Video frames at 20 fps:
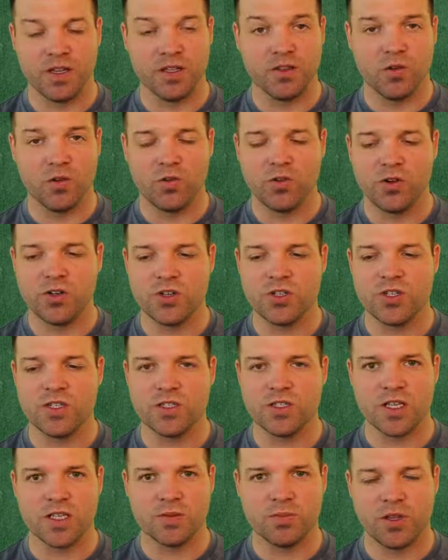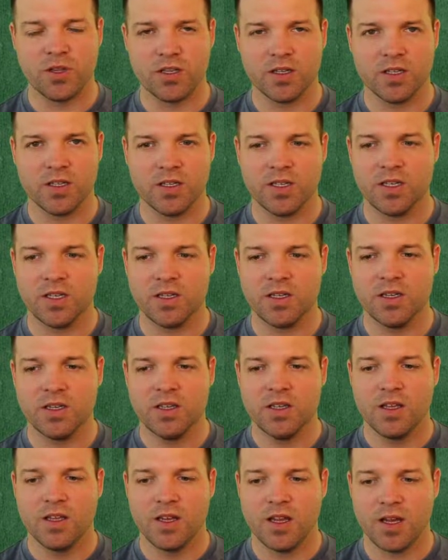the orange, is us plugging in
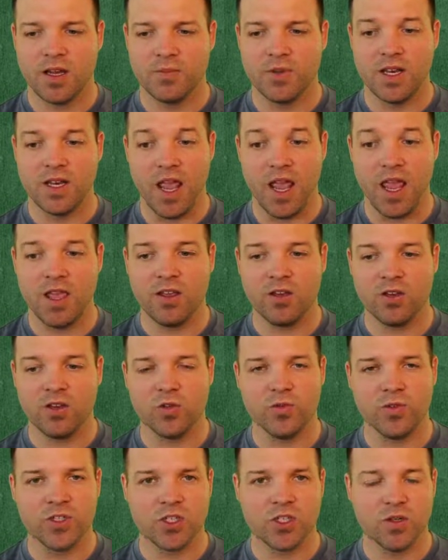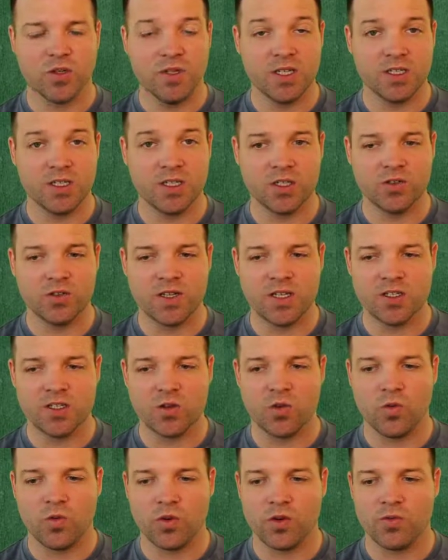an angle, which could be in degrees
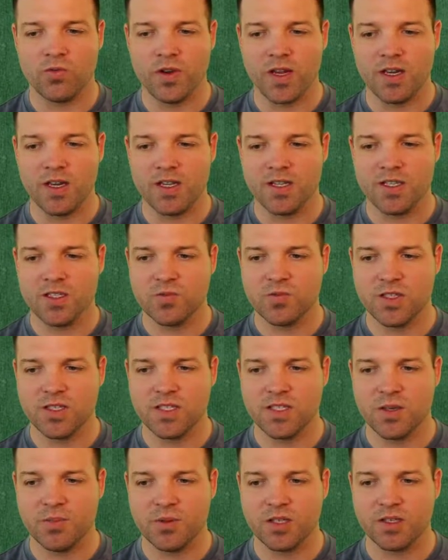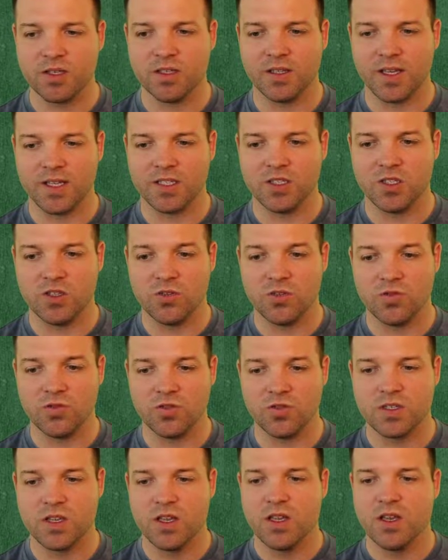or radians. We typically like to
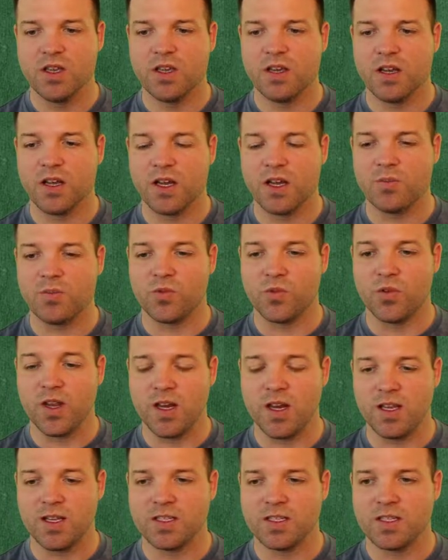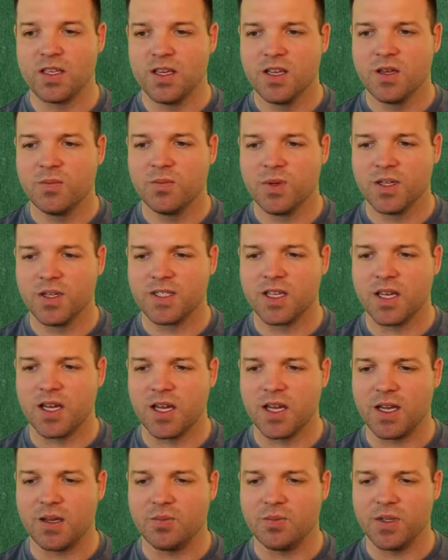use radians,
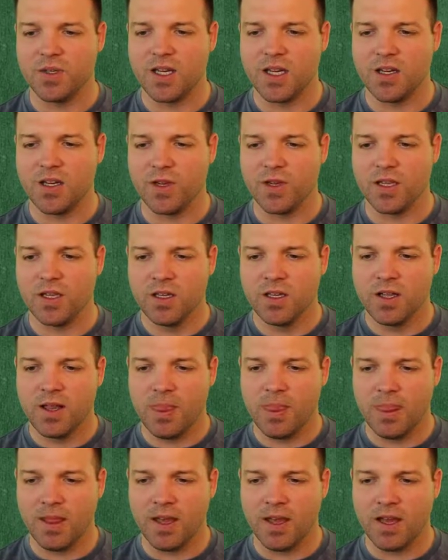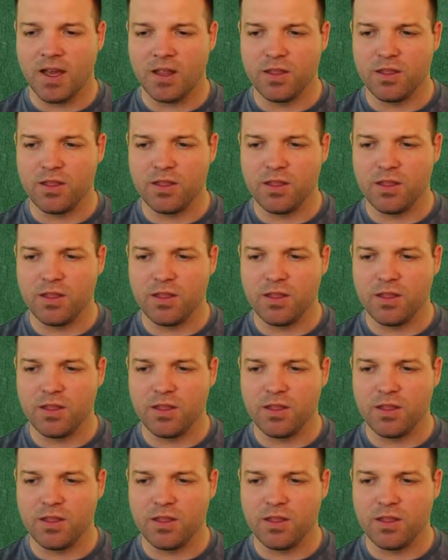but anyway, and